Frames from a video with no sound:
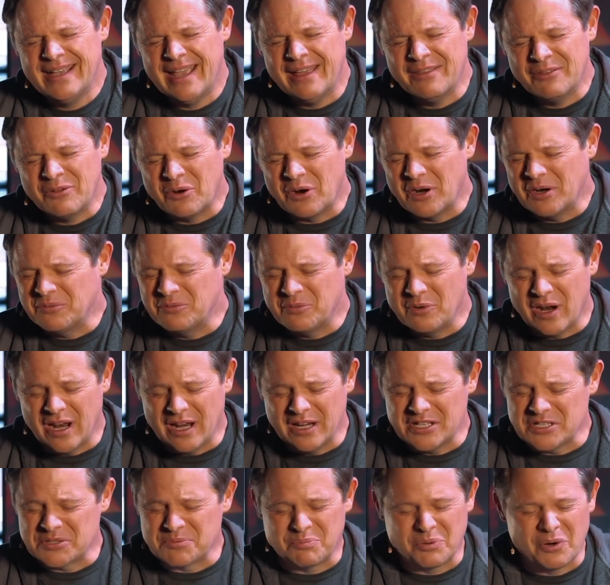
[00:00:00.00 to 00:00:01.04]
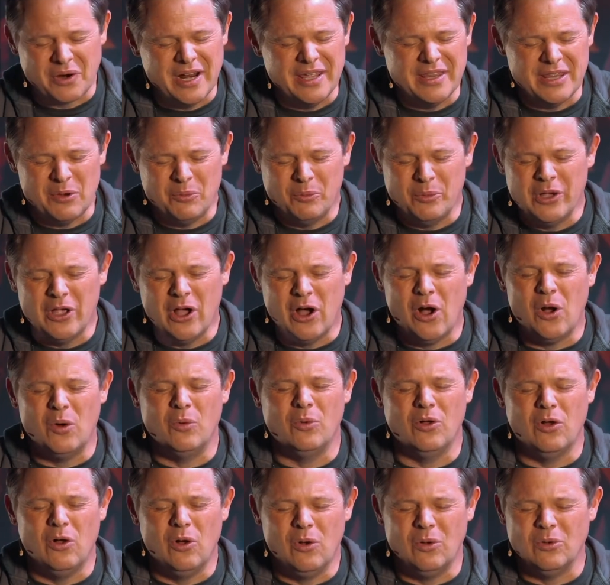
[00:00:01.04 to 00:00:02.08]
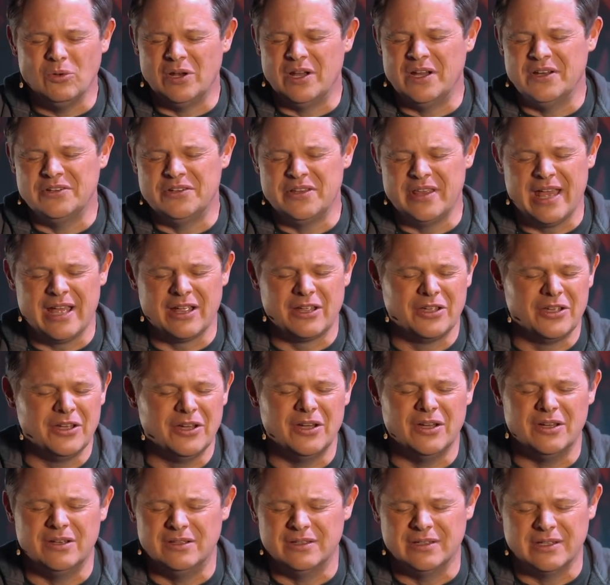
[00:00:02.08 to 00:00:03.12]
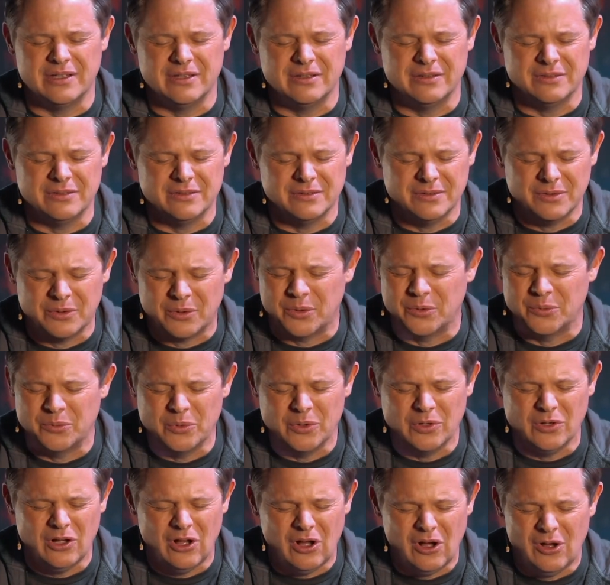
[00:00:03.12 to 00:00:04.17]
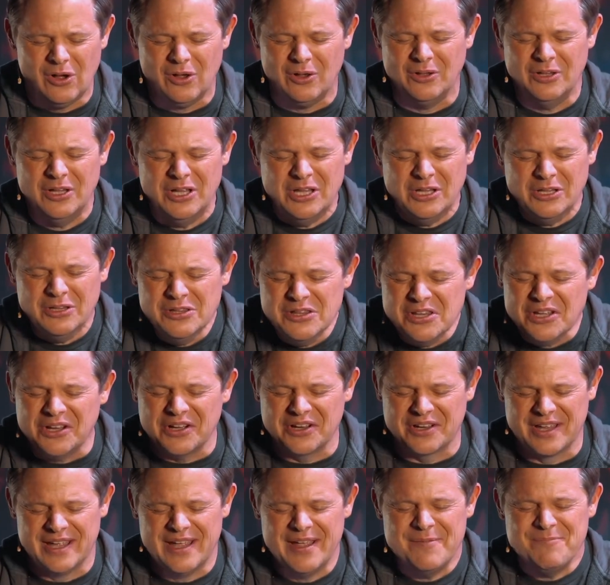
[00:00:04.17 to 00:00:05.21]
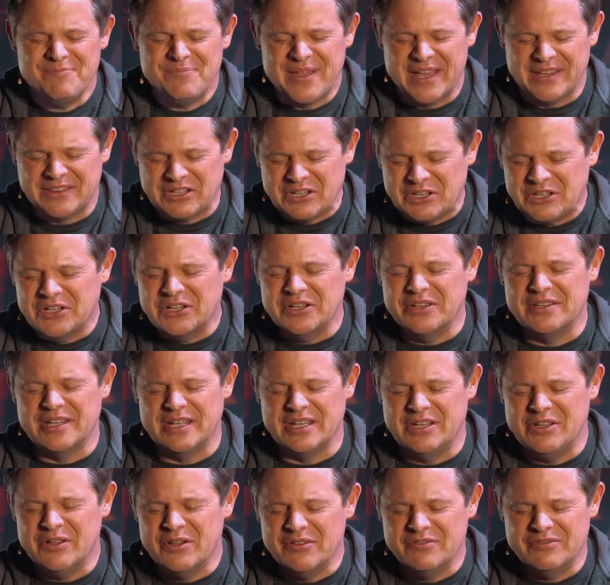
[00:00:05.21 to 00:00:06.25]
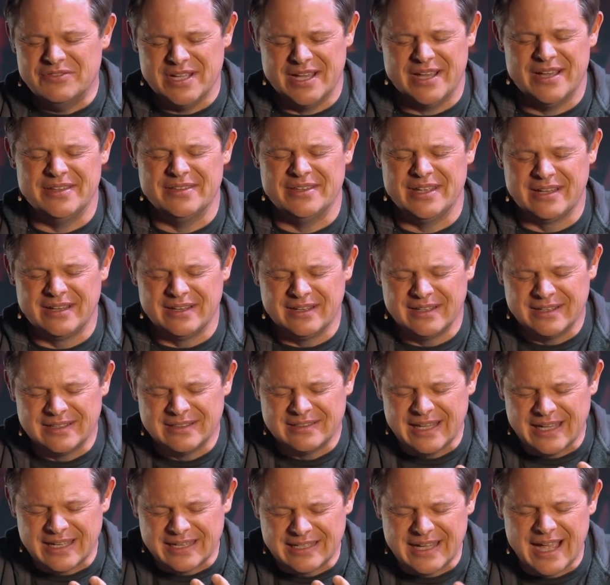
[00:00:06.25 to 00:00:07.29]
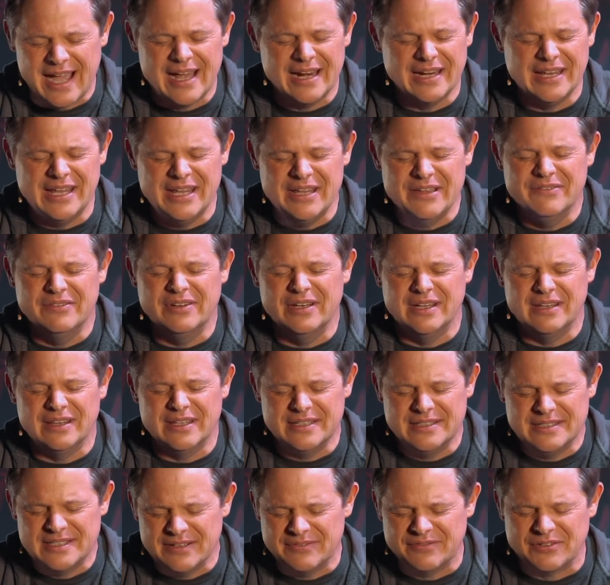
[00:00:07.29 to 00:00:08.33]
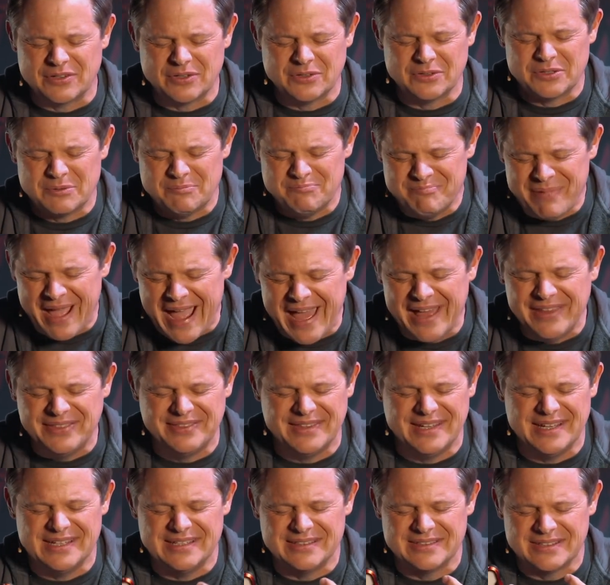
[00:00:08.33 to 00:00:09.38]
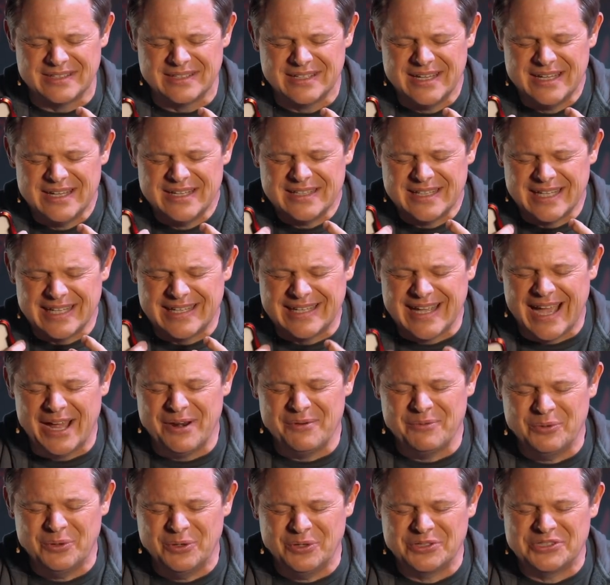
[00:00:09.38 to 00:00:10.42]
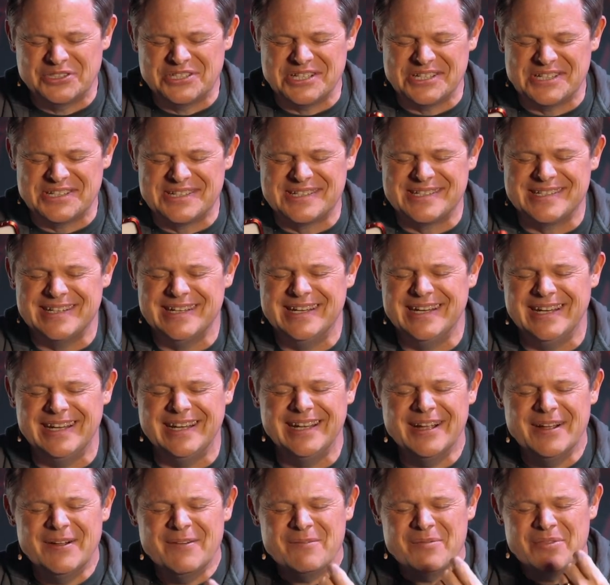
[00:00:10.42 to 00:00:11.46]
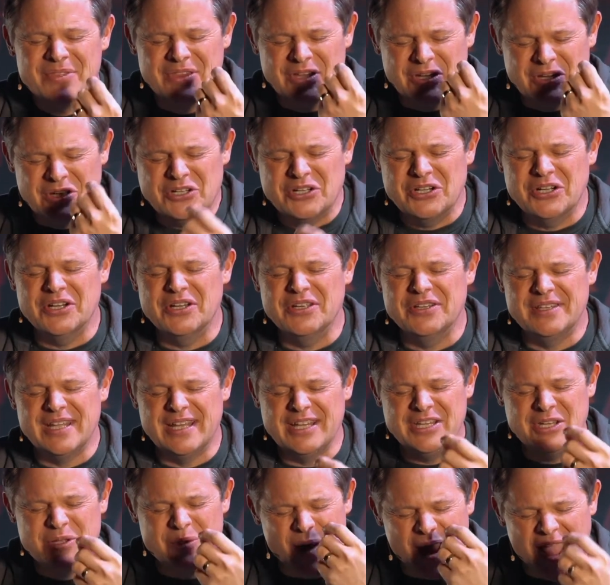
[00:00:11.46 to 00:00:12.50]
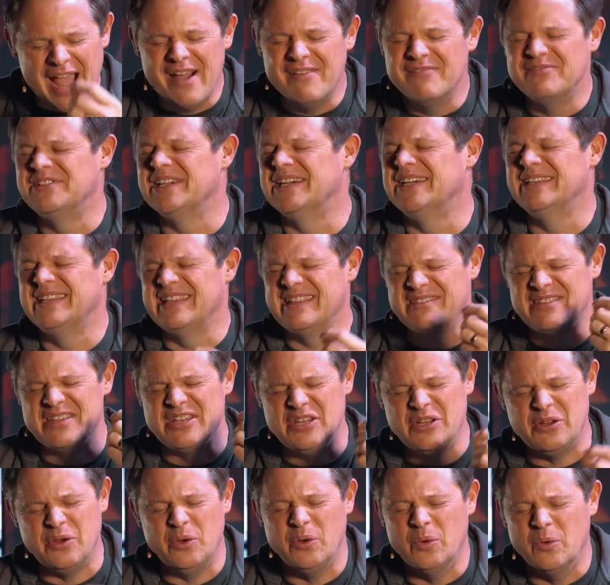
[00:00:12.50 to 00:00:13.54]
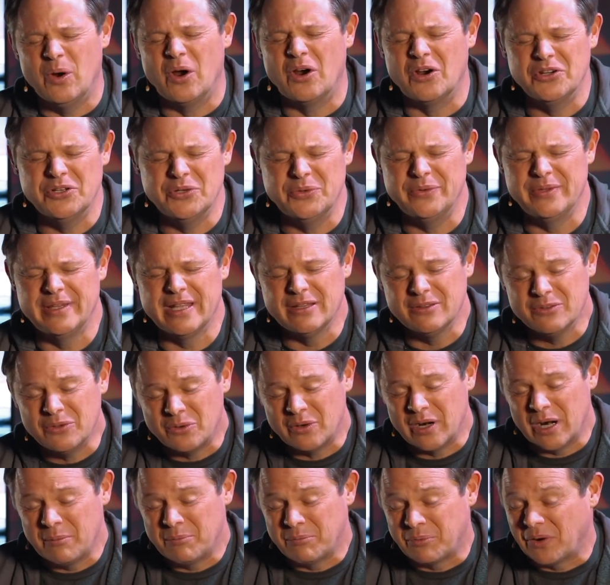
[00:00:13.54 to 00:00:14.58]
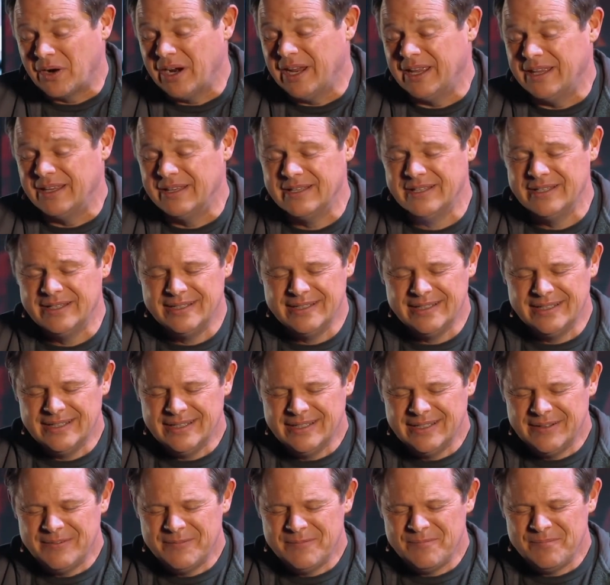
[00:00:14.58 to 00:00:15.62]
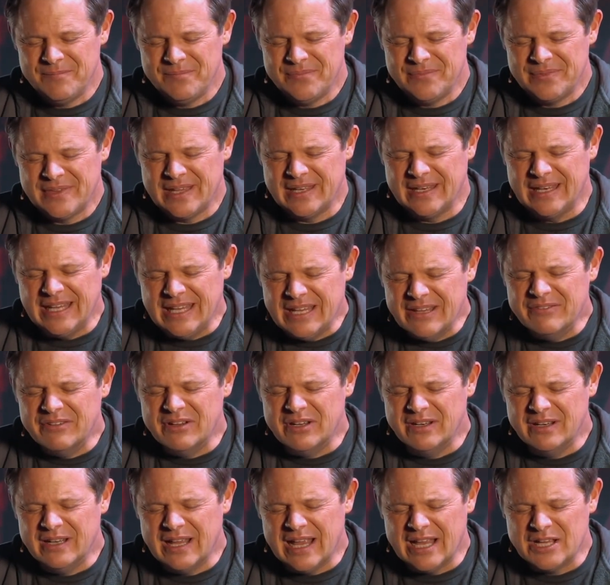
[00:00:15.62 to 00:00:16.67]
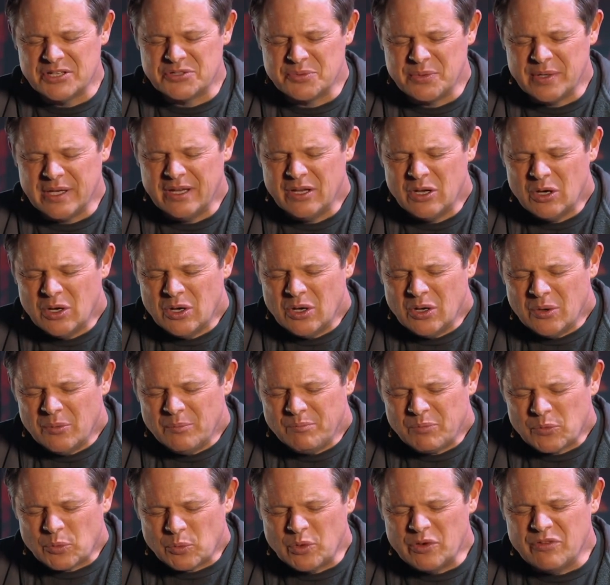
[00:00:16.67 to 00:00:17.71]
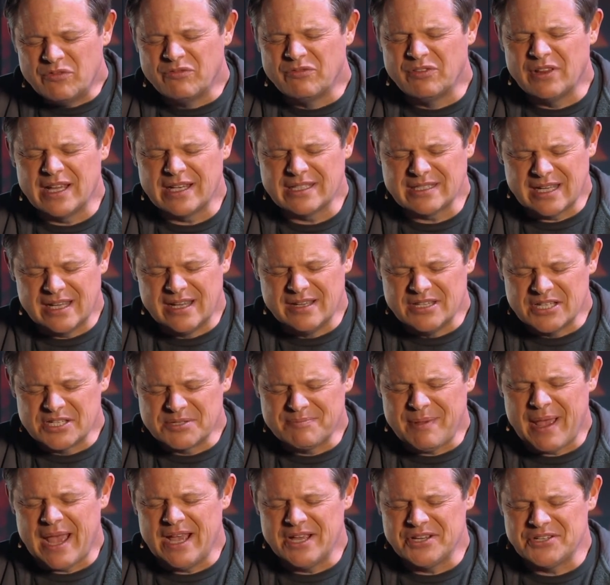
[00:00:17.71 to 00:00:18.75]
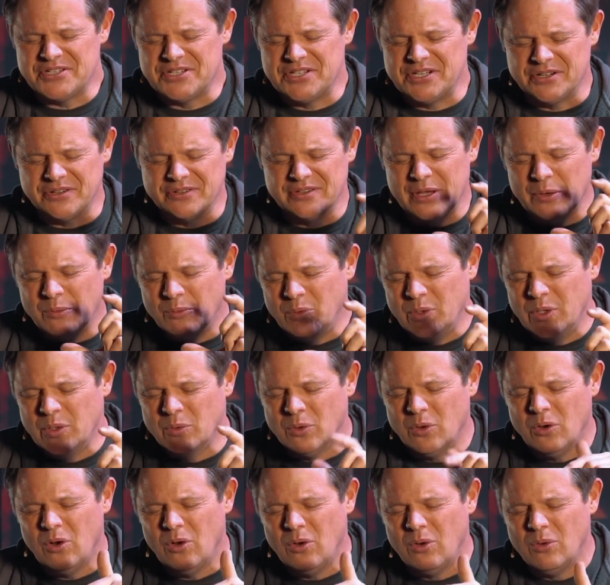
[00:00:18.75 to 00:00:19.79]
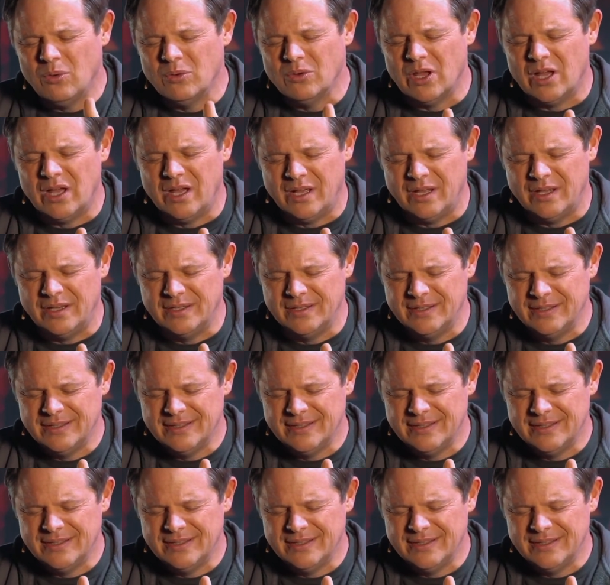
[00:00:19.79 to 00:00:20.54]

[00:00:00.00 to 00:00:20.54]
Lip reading: And Lord, I just pray that we all will hold on to that good. Lord, we'll all look at the good that you have done, that God, even in the difficult, the bad things, that God will just see the good that you have done and that you are doing. That, Lord, I pray that even as we reflect on this past year, that we will hold on